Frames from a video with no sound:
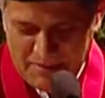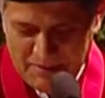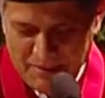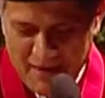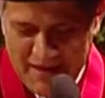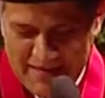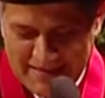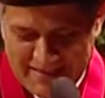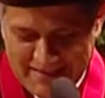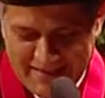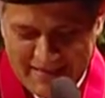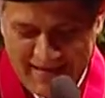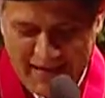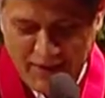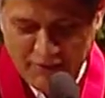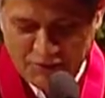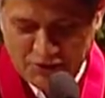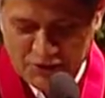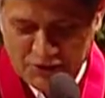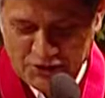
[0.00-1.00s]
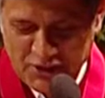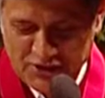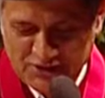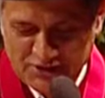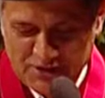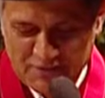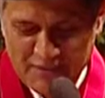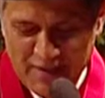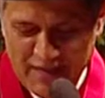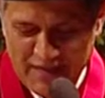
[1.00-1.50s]
But I was
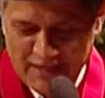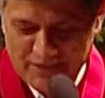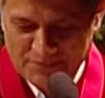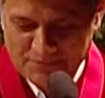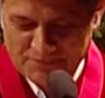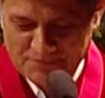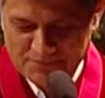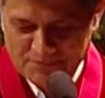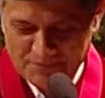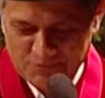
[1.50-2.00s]
just about